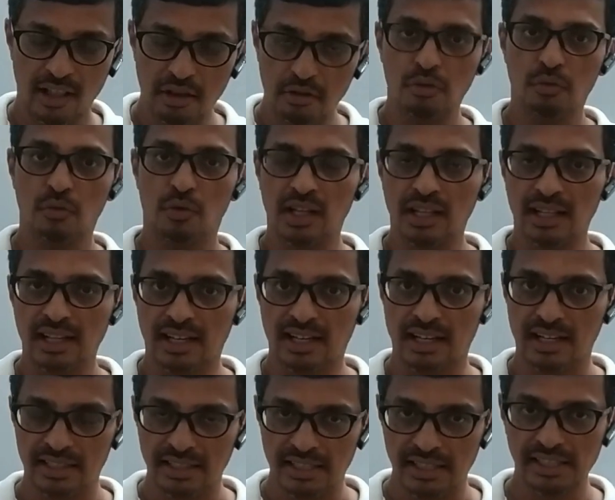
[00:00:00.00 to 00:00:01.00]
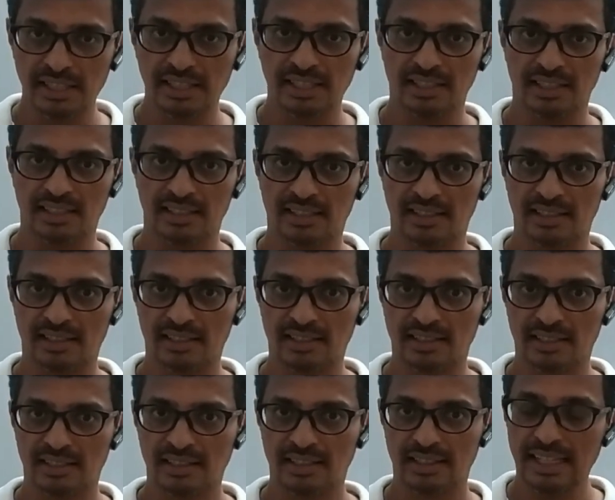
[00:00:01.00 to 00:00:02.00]
Now, what are the conditions?
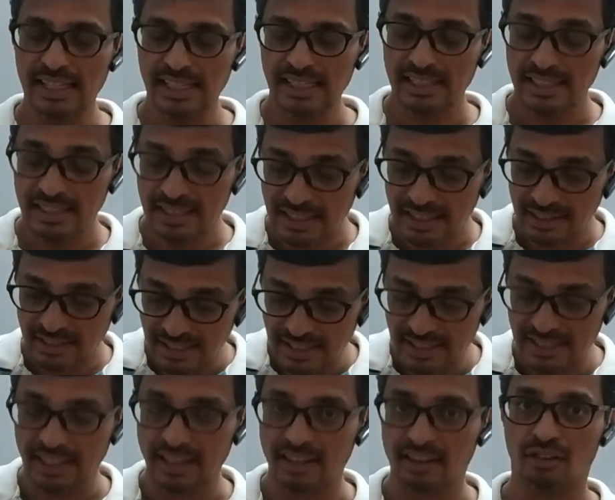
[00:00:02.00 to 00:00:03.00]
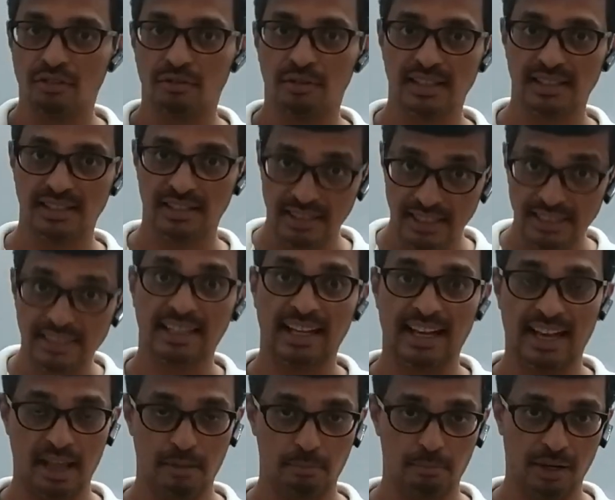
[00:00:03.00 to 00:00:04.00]
This can
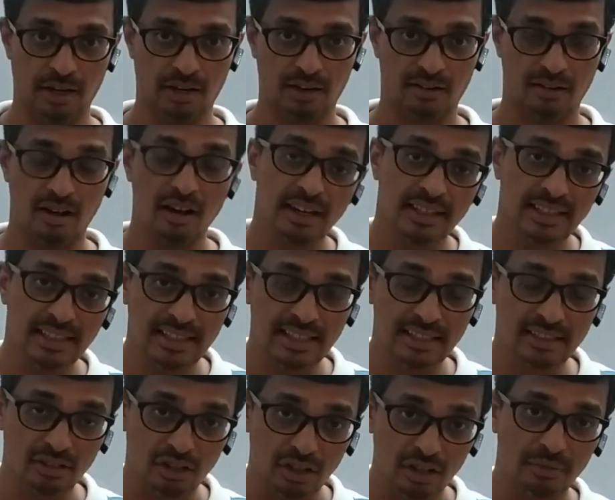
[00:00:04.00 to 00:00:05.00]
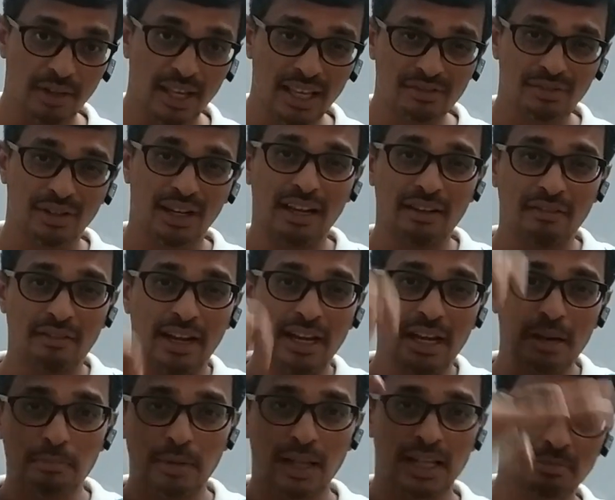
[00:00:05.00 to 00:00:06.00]
happen, or is it that always whenever
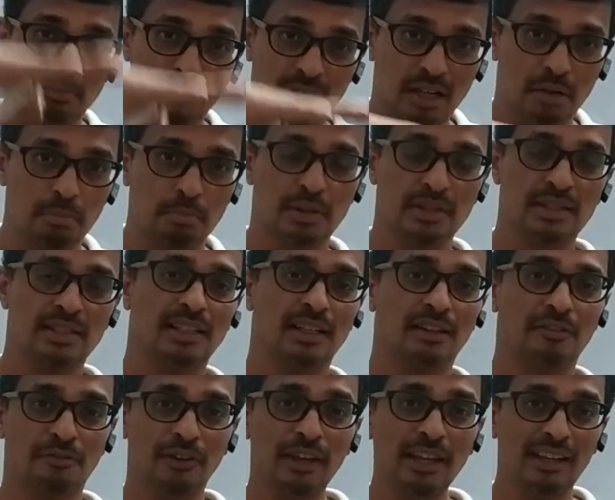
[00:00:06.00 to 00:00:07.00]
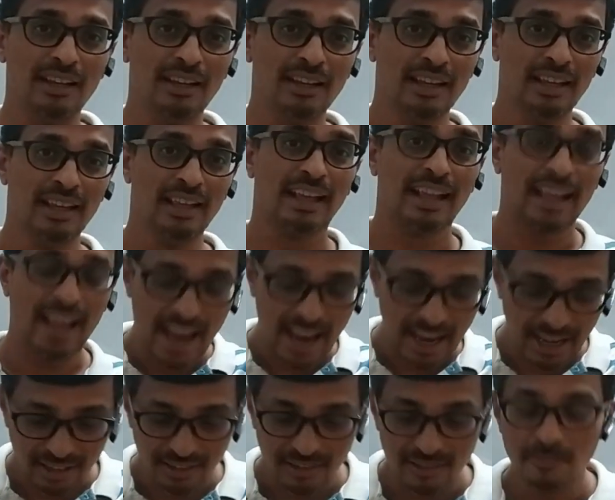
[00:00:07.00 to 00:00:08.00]
any plasma compressing a field
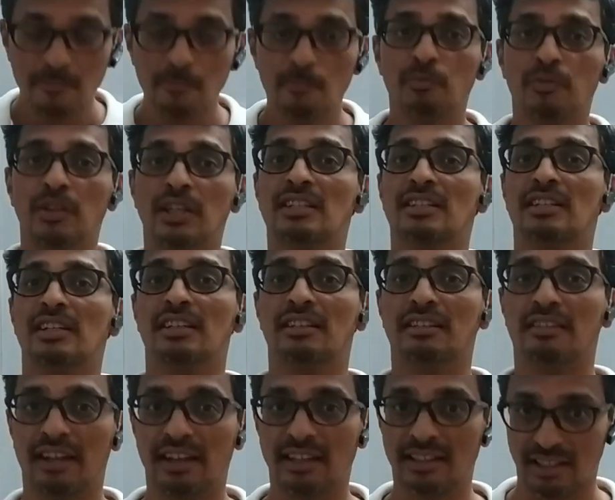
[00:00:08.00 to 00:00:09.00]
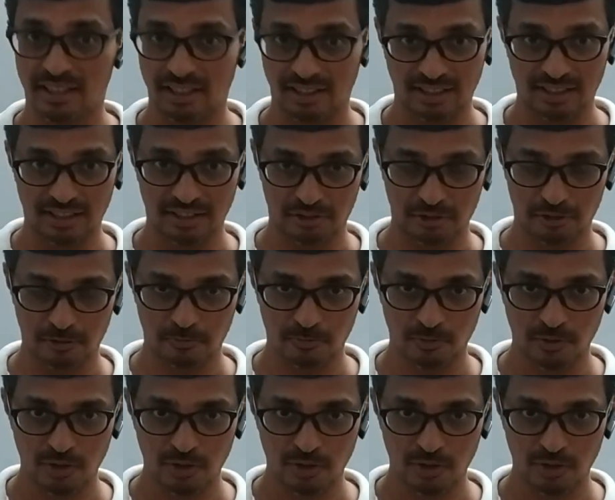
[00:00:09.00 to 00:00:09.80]
it can create annihilation?